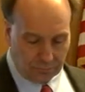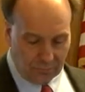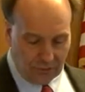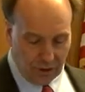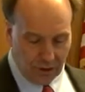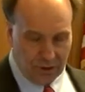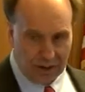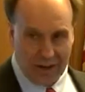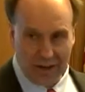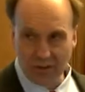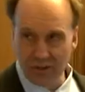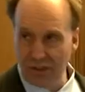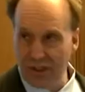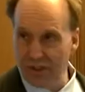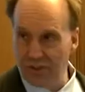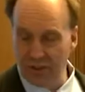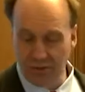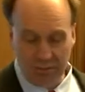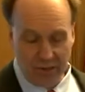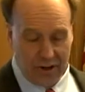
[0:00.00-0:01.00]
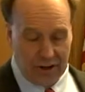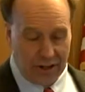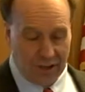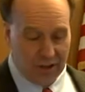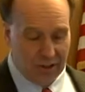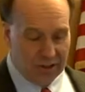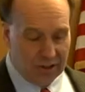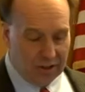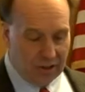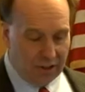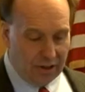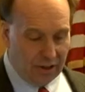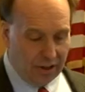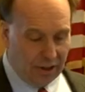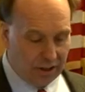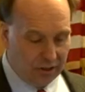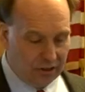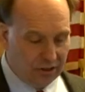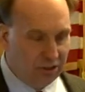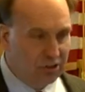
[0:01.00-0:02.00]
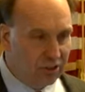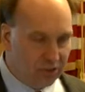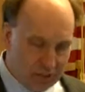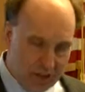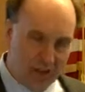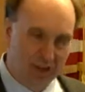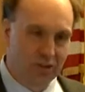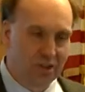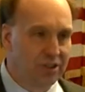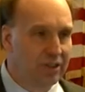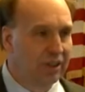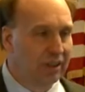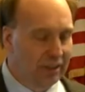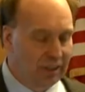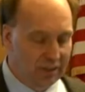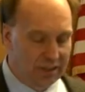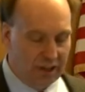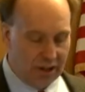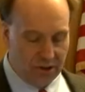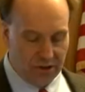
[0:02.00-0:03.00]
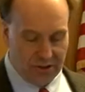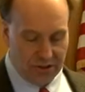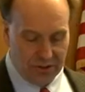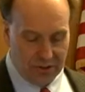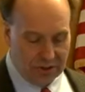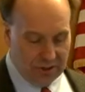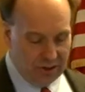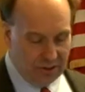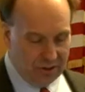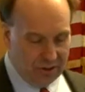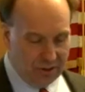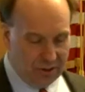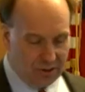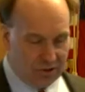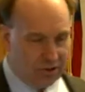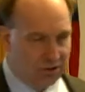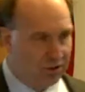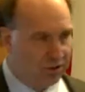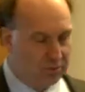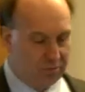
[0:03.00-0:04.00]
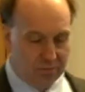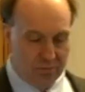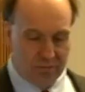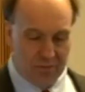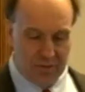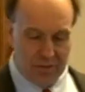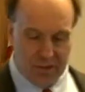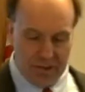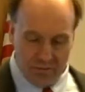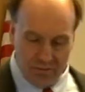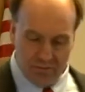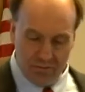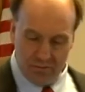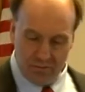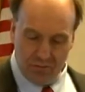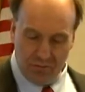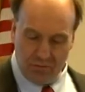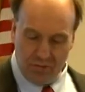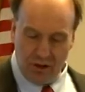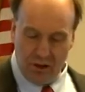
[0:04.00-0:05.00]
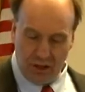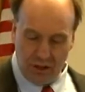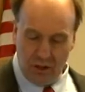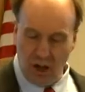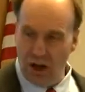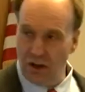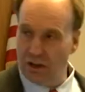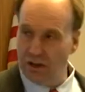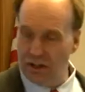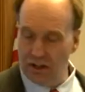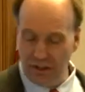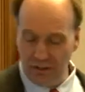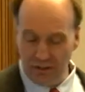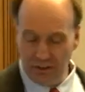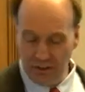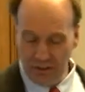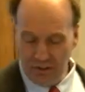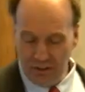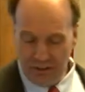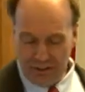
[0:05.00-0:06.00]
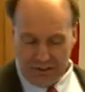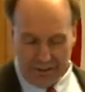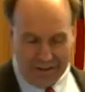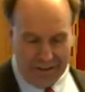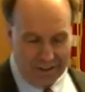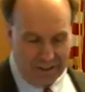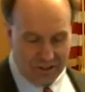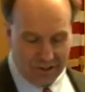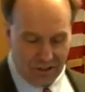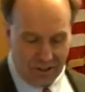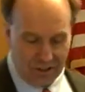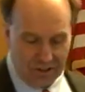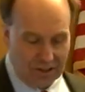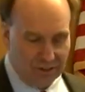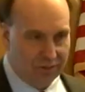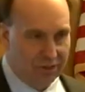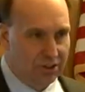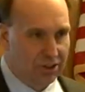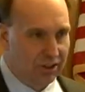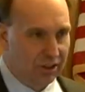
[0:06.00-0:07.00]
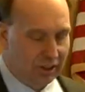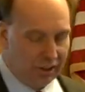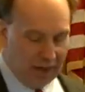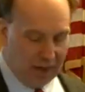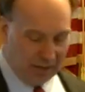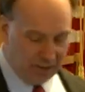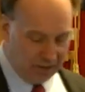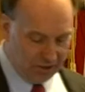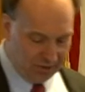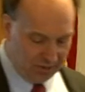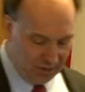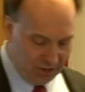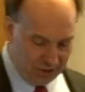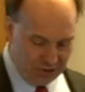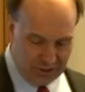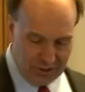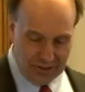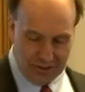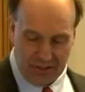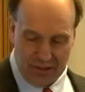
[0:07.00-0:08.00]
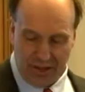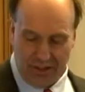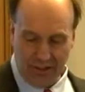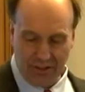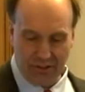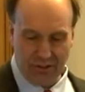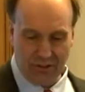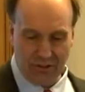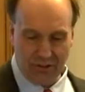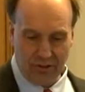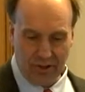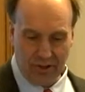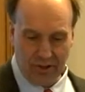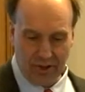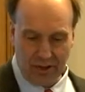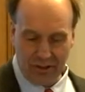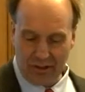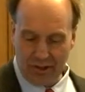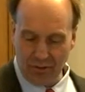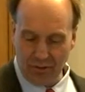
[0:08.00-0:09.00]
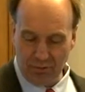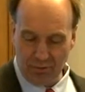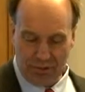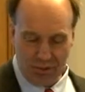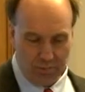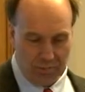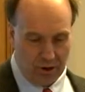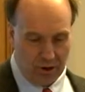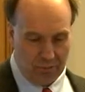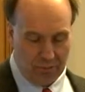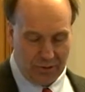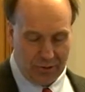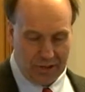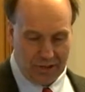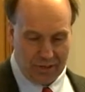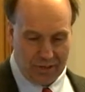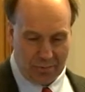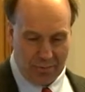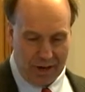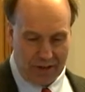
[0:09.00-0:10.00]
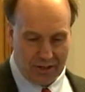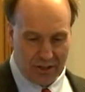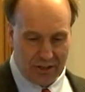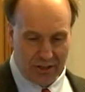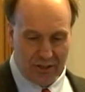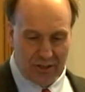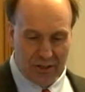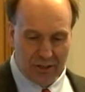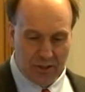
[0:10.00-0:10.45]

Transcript: Okay, so that's a very, uh, it's just interesting that there's this very local connection even to the College of Arts and Sciences, so I thought that would be appropriate to mention.